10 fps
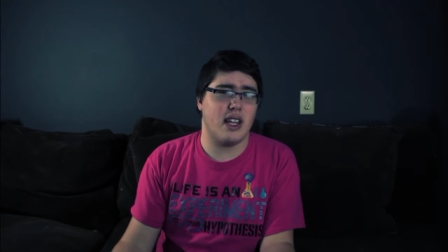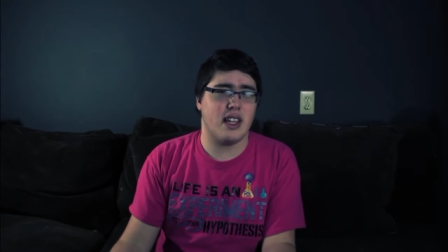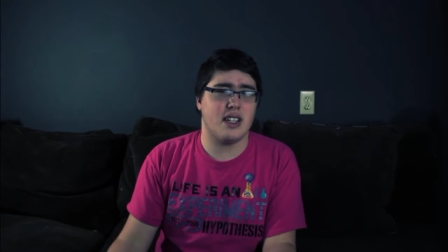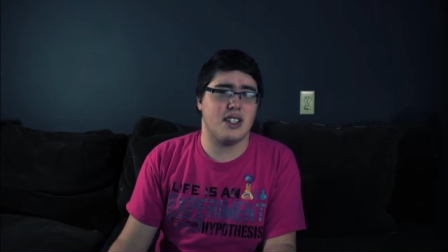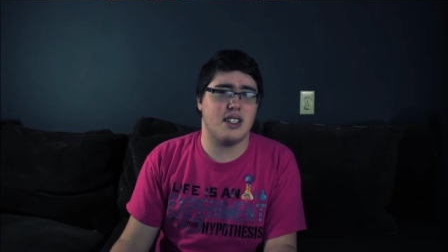
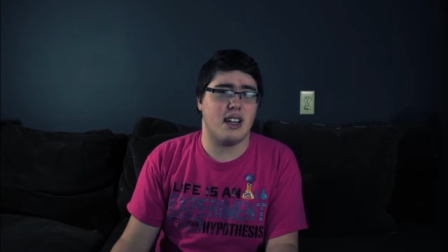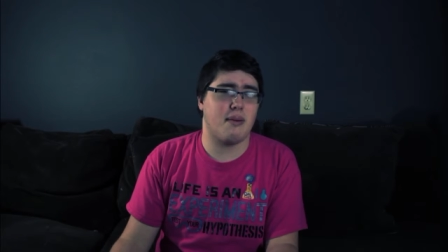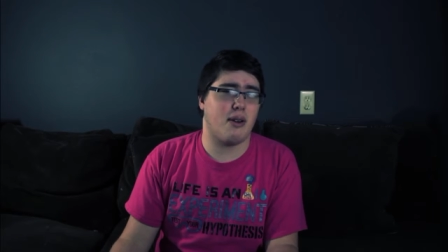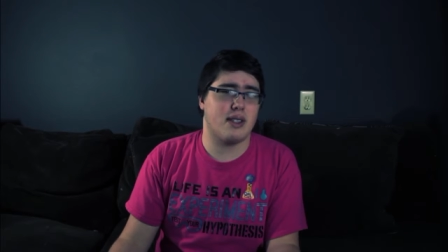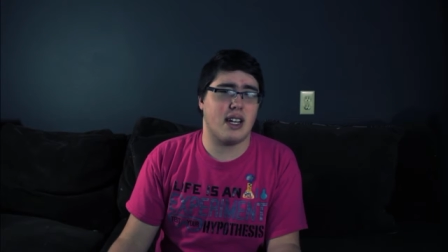anything just yet
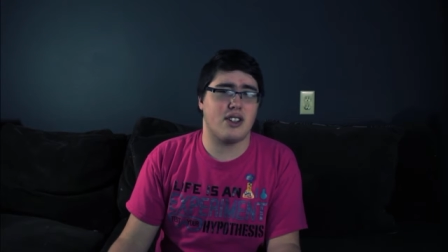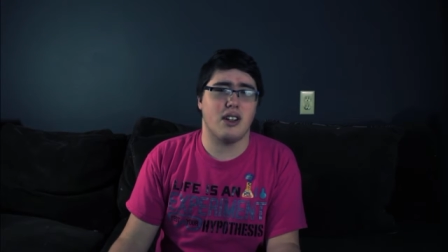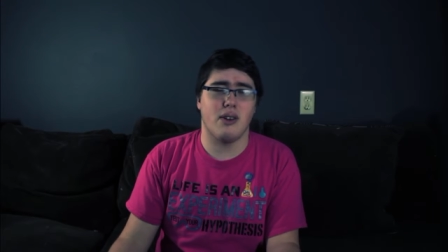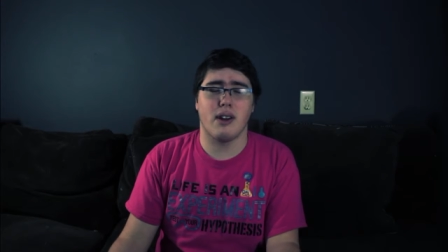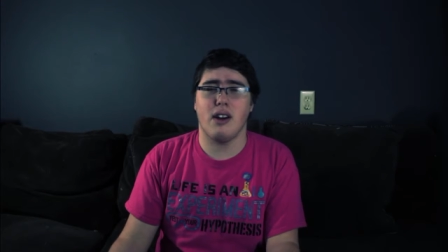about what's actually
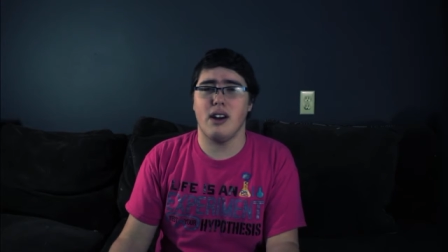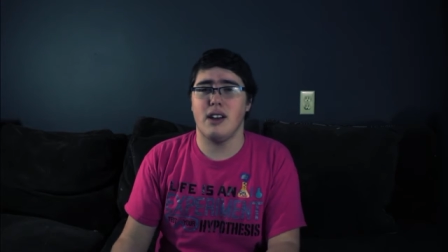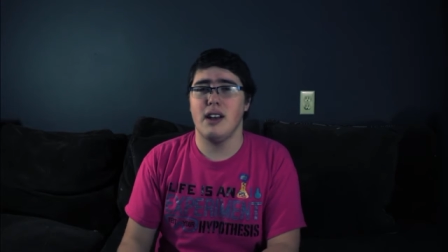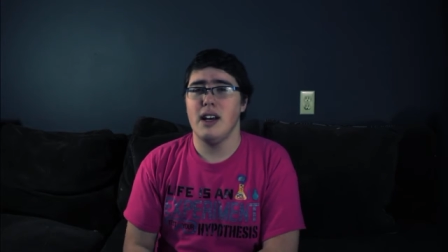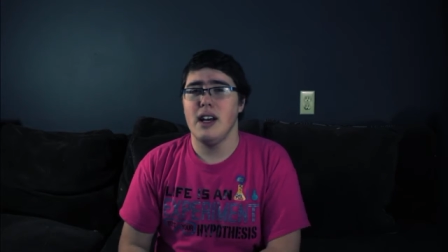going
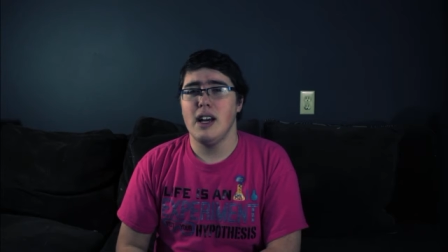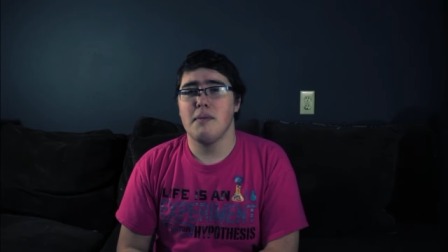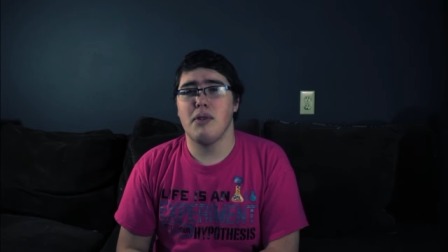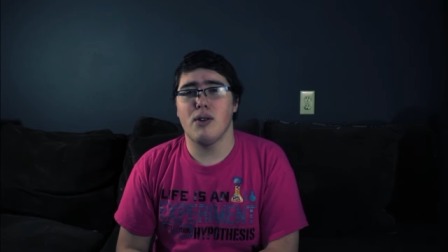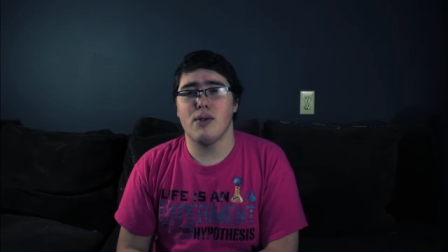on,
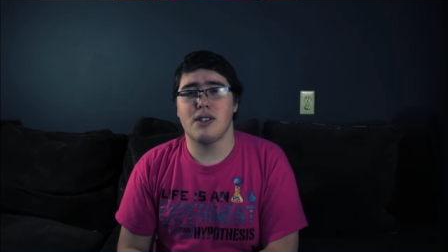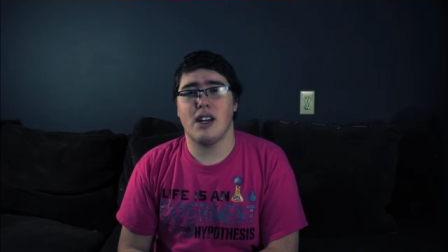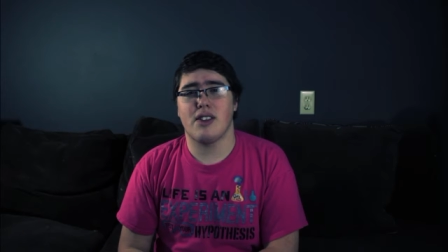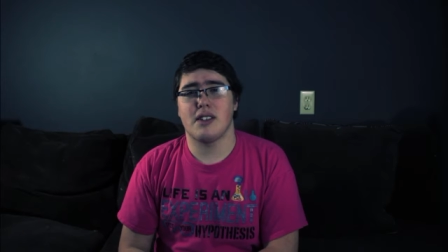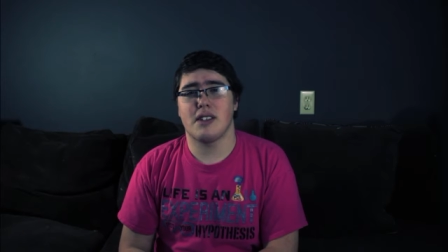but we'll see
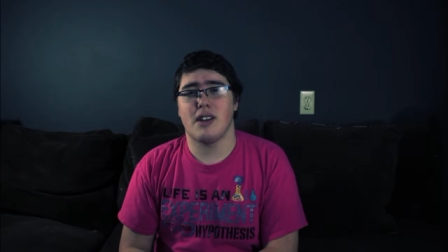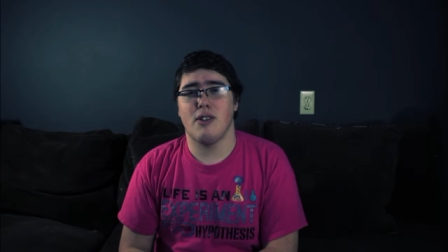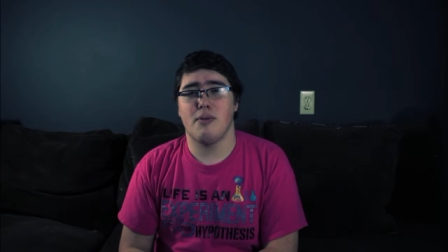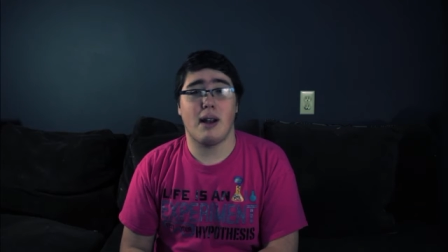how things go.